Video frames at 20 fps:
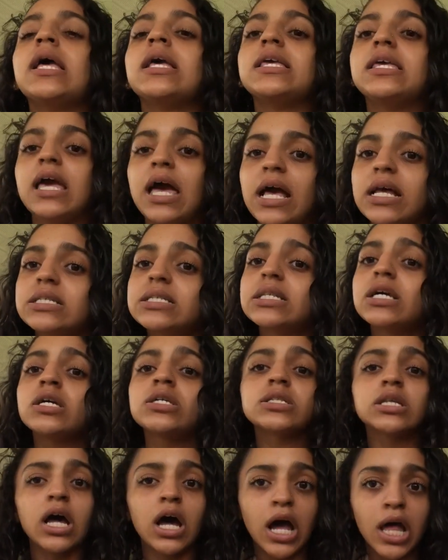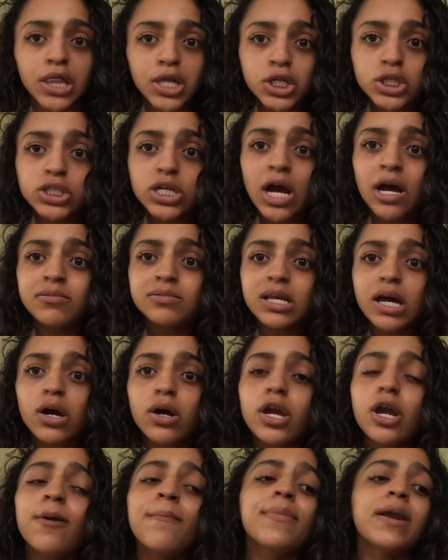yes, there's other jobs out
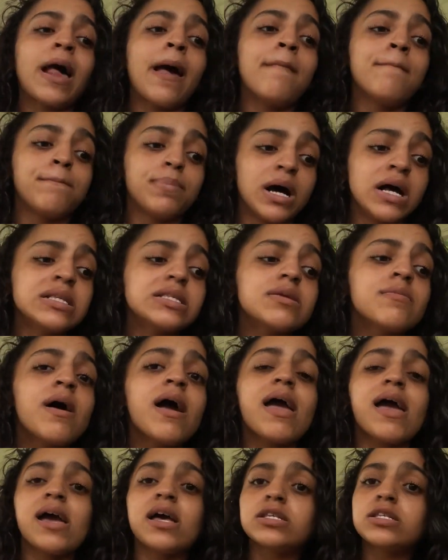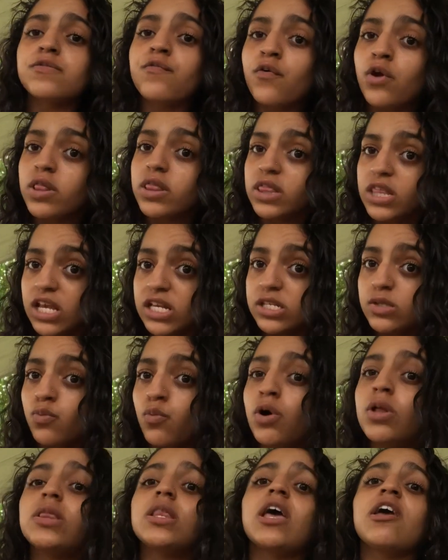here, but I busted my ass for this one.